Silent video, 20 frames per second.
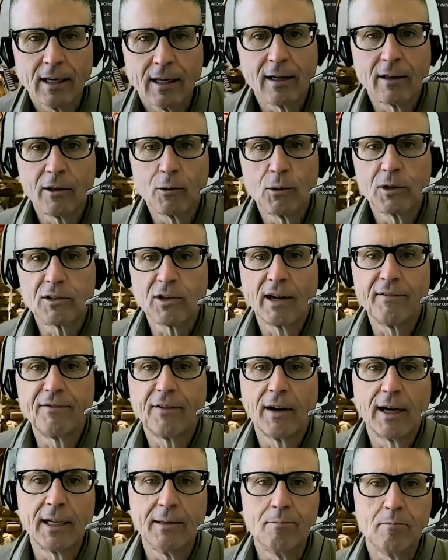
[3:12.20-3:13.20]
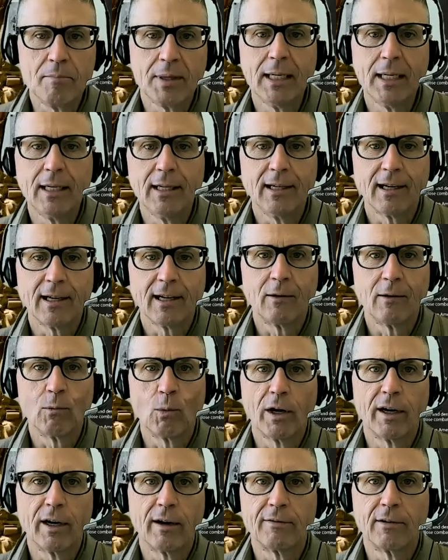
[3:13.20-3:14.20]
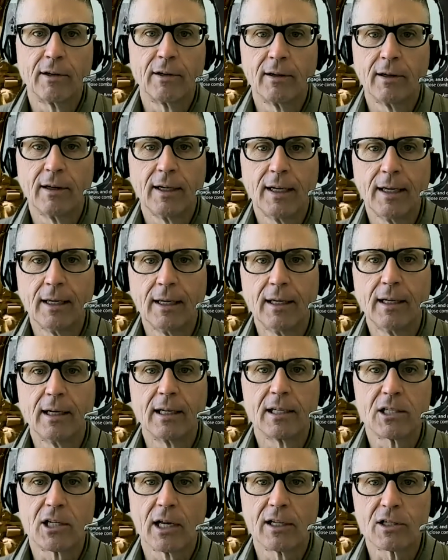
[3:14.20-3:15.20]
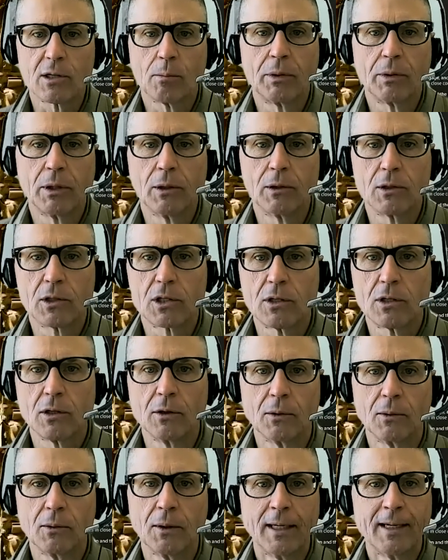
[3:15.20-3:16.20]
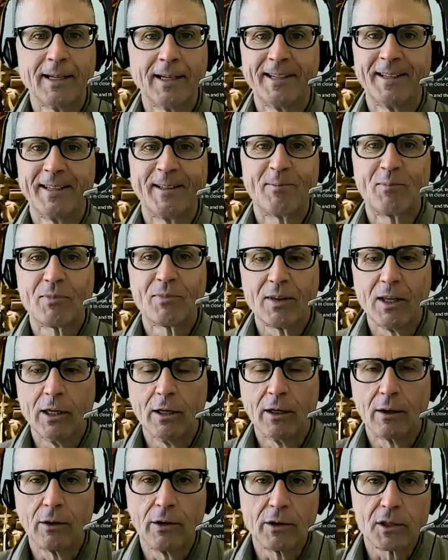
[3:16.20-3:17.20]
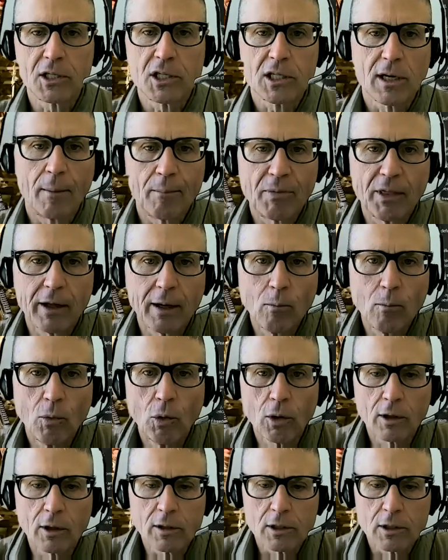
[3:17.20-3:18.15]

in other words i find meaning in whatever it is as opposed to you know there's something more